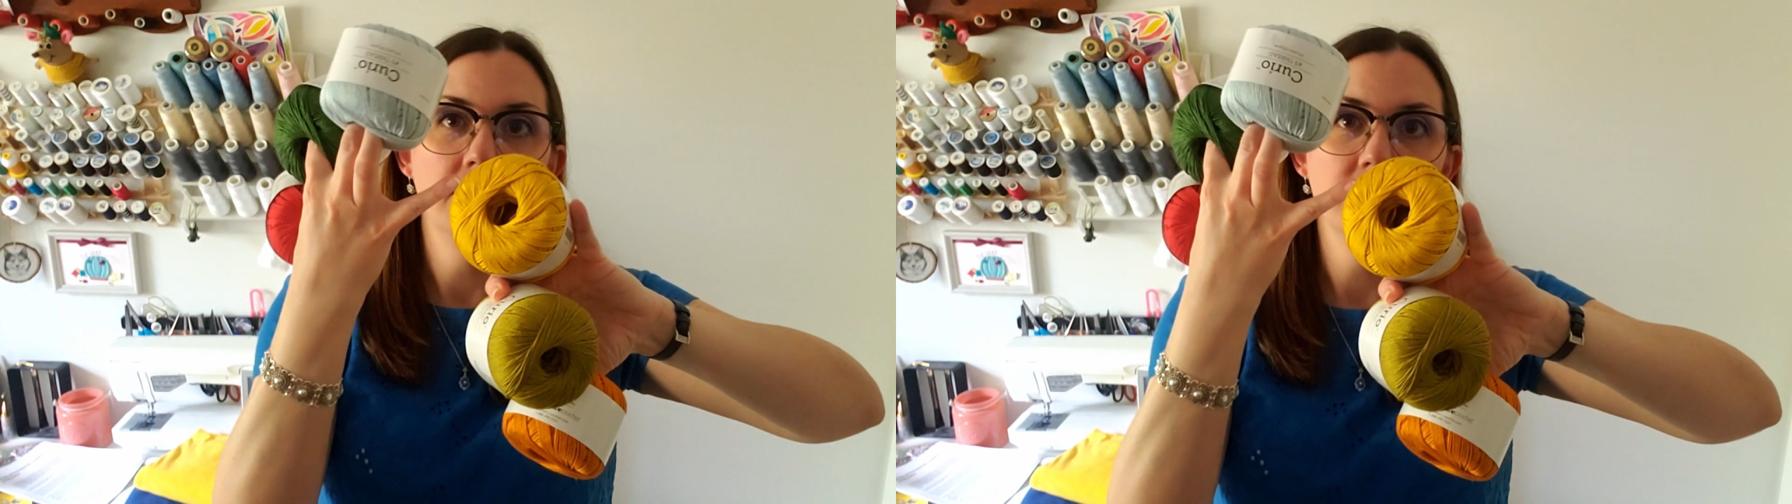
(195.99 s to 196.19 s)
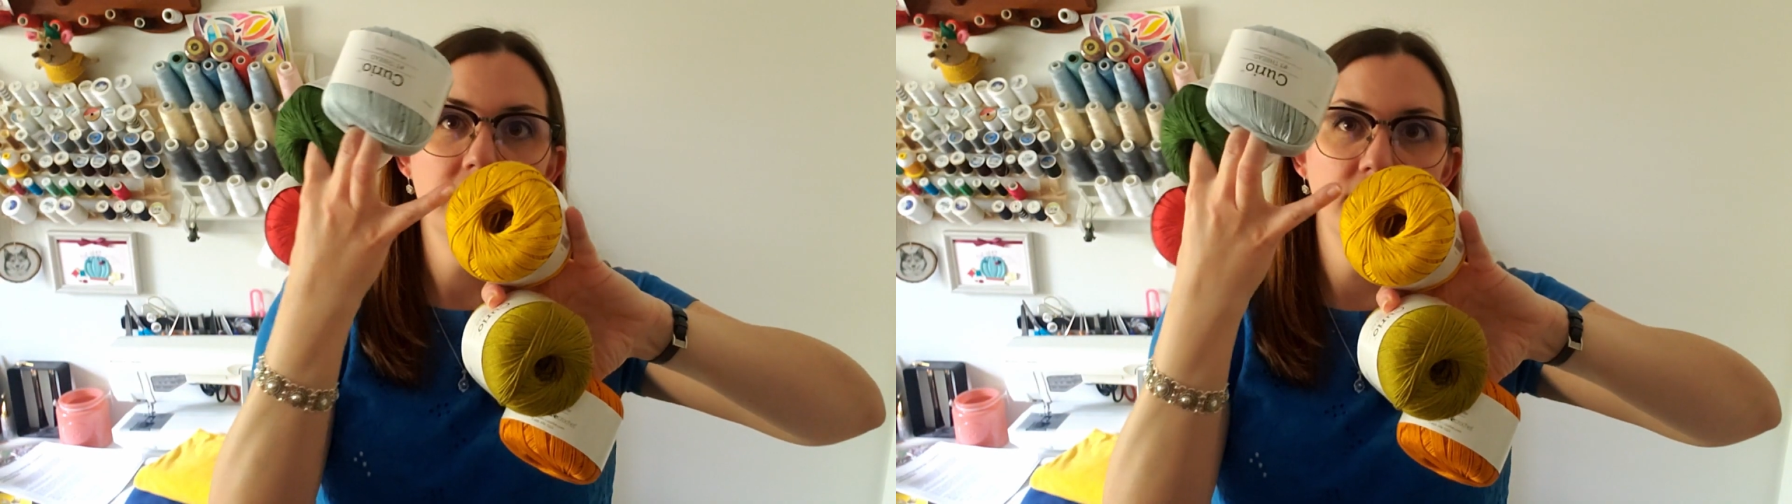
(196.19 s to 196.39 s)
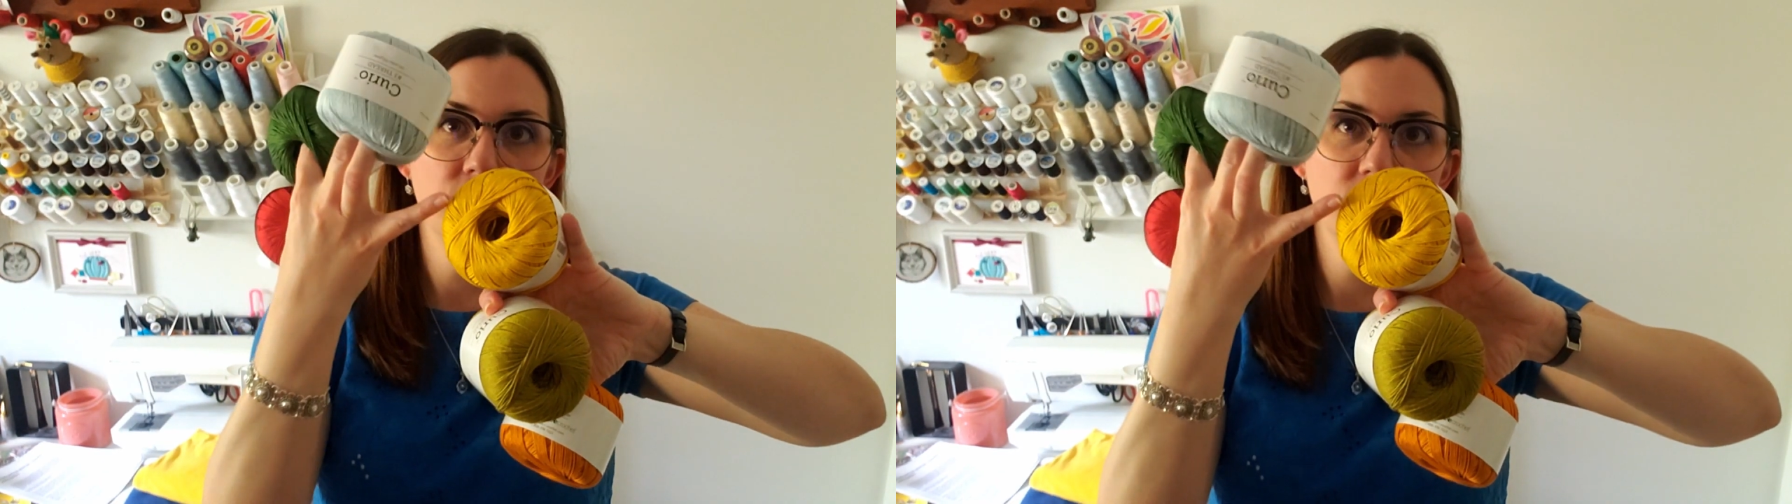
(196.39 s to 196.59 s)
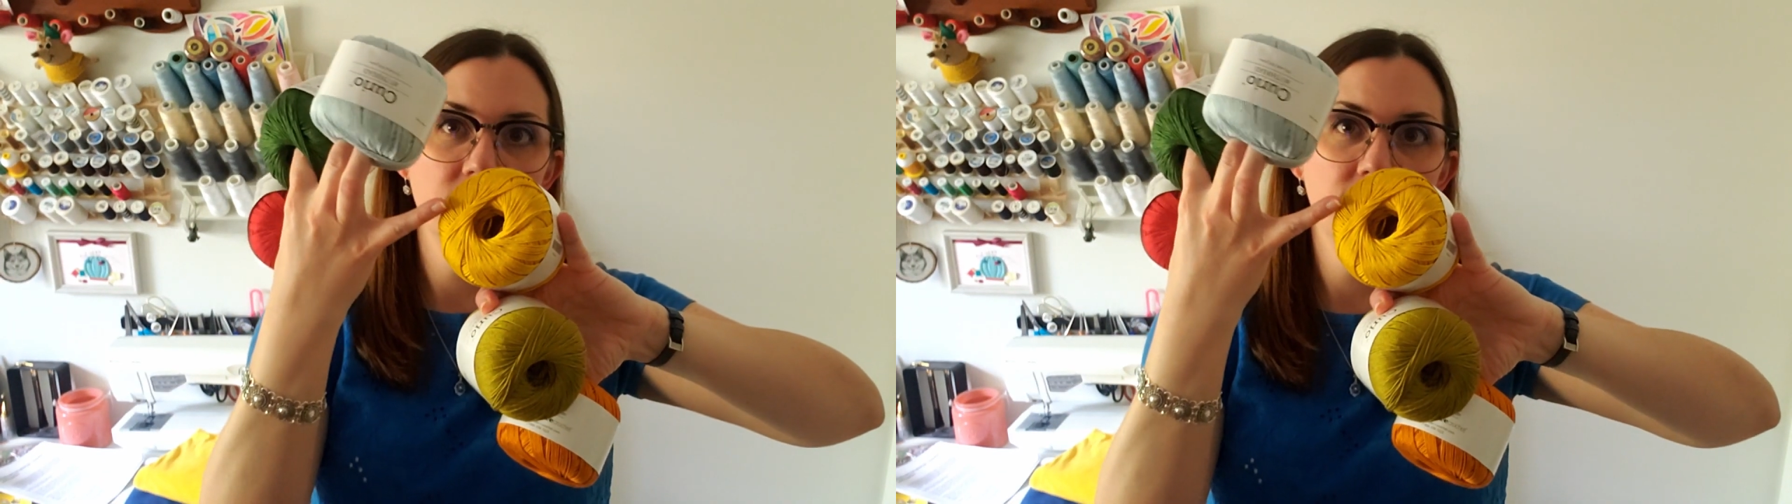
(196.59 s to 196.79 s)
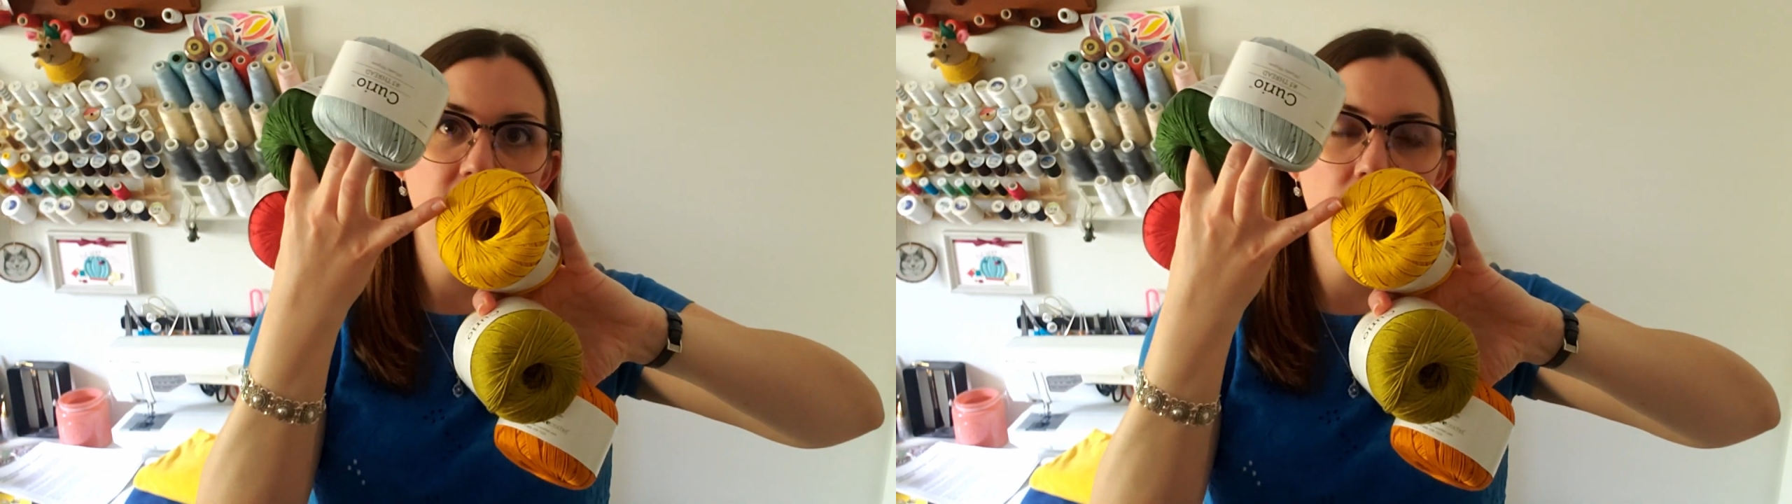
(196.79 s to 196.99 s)
centers
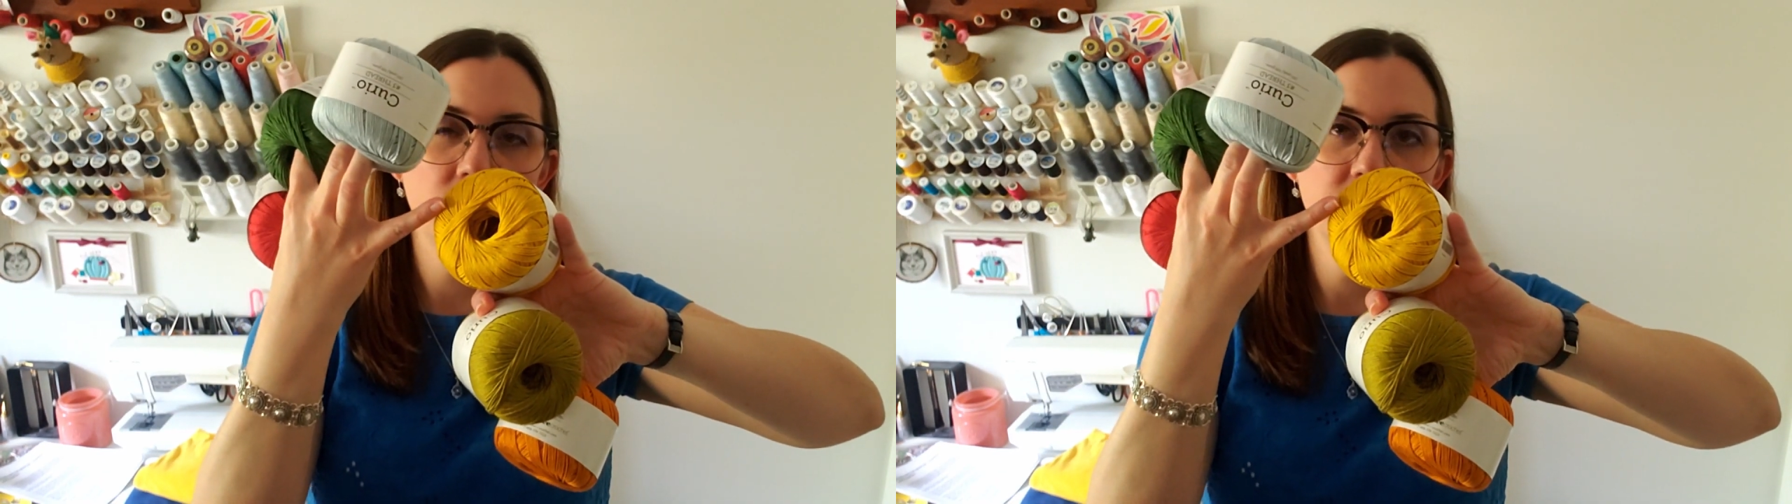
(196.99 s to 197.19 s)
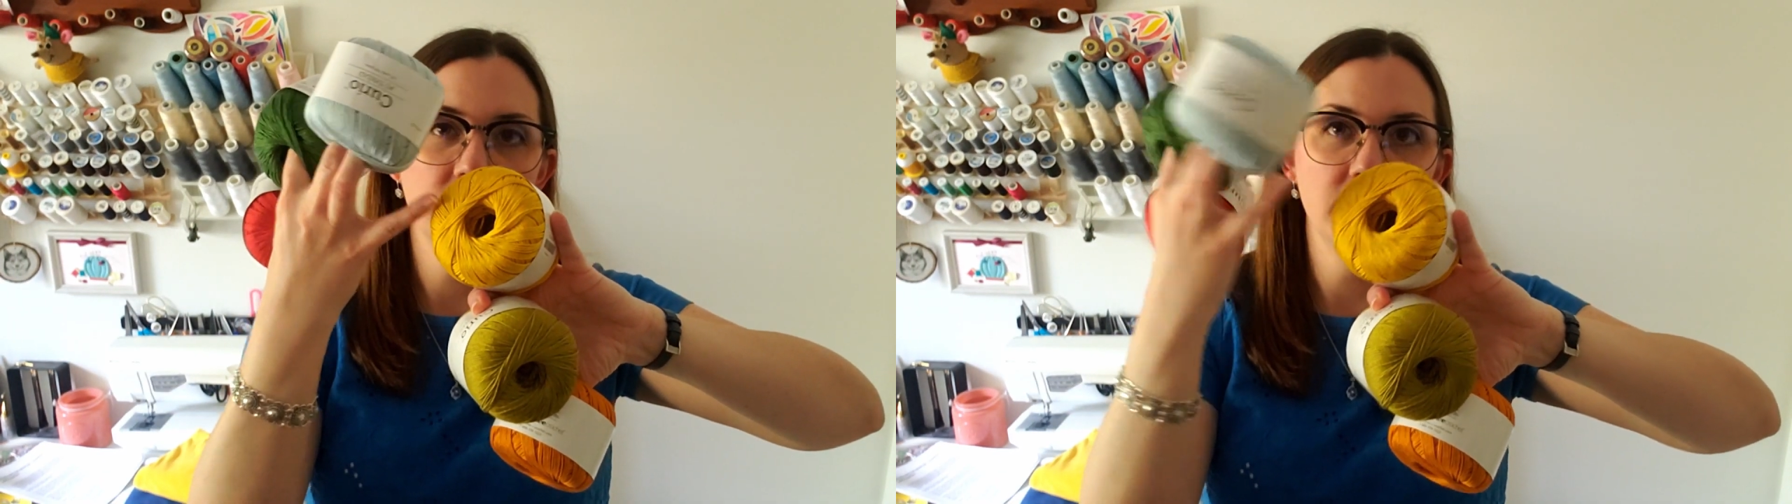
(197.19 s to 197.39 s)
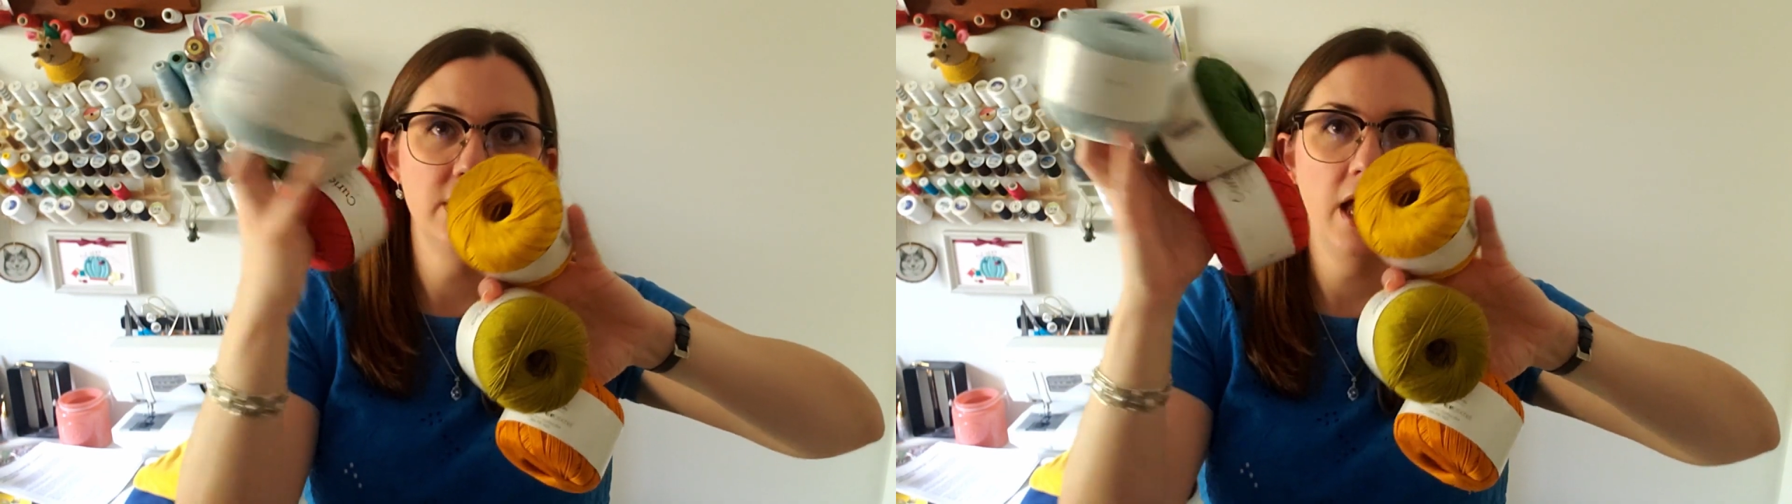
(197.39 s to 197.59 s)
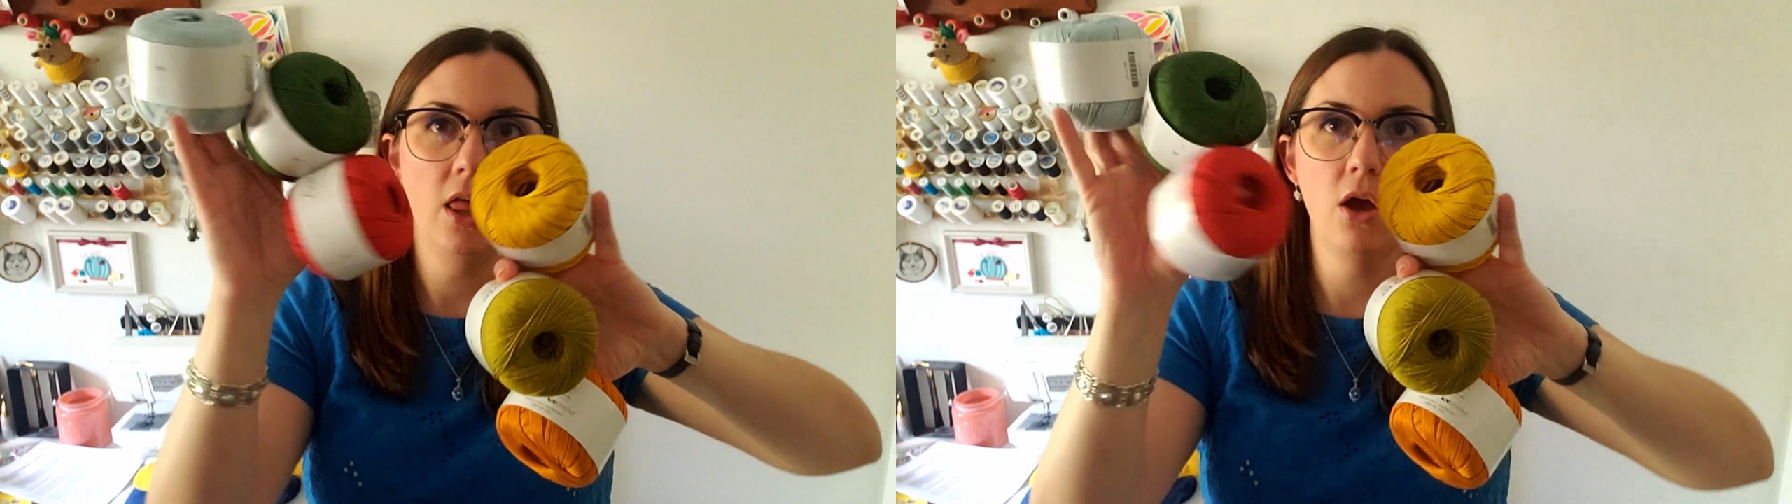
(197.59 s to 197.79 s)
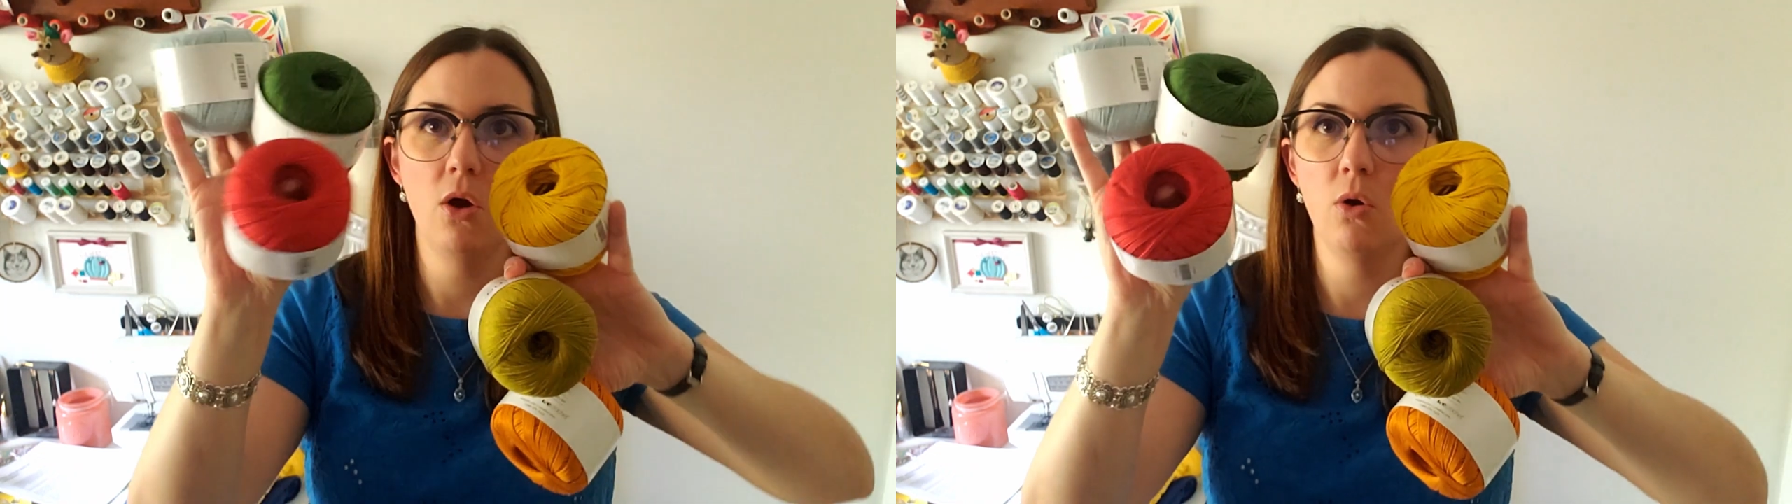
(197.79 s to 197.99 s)
of flowers in this
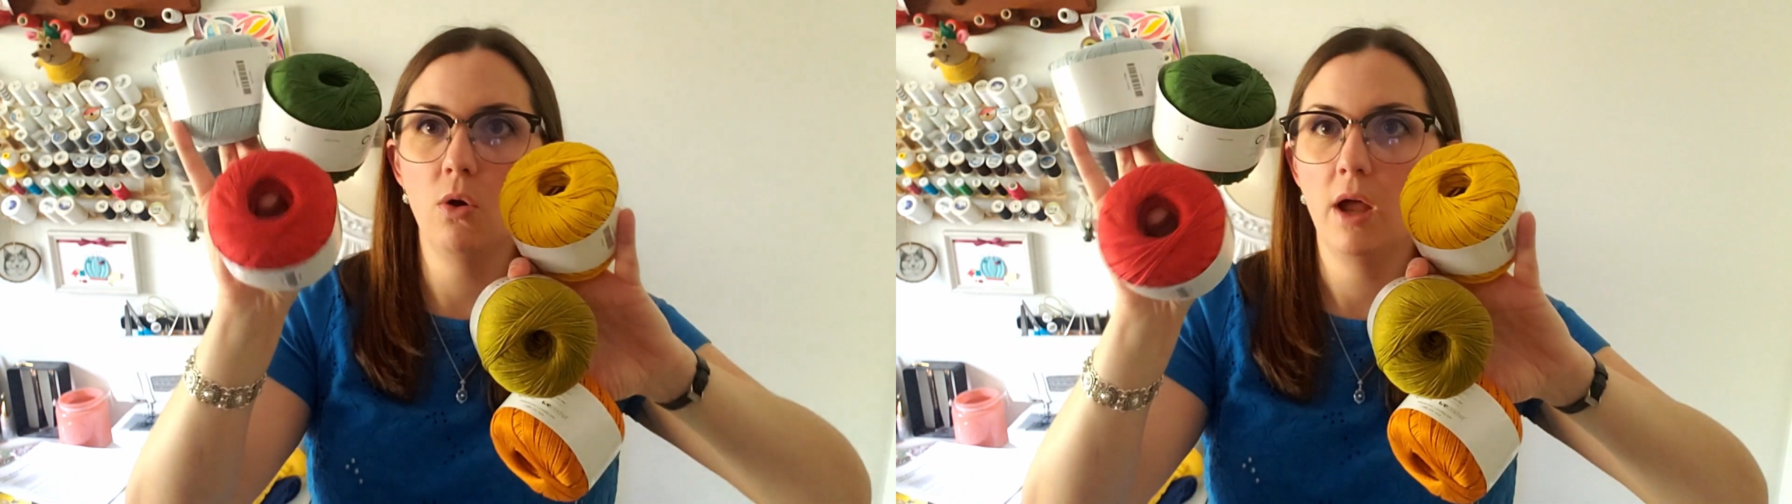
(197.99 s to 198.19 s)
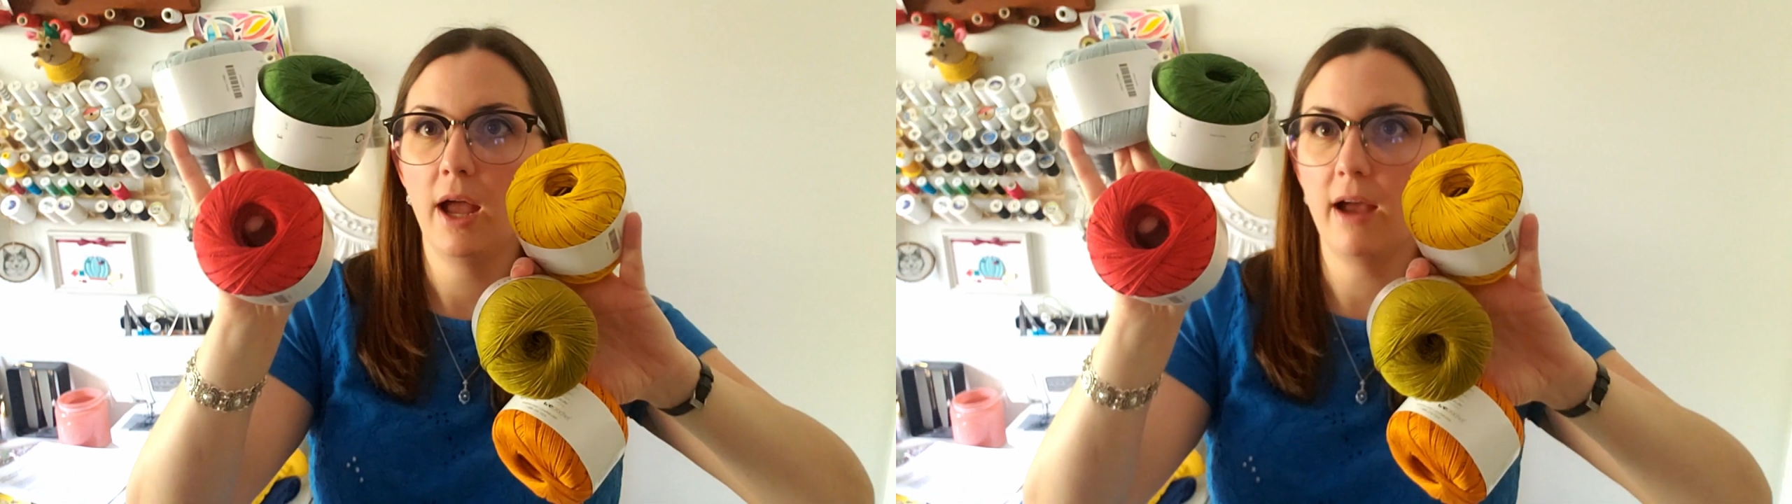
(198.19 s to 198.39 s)
yellow,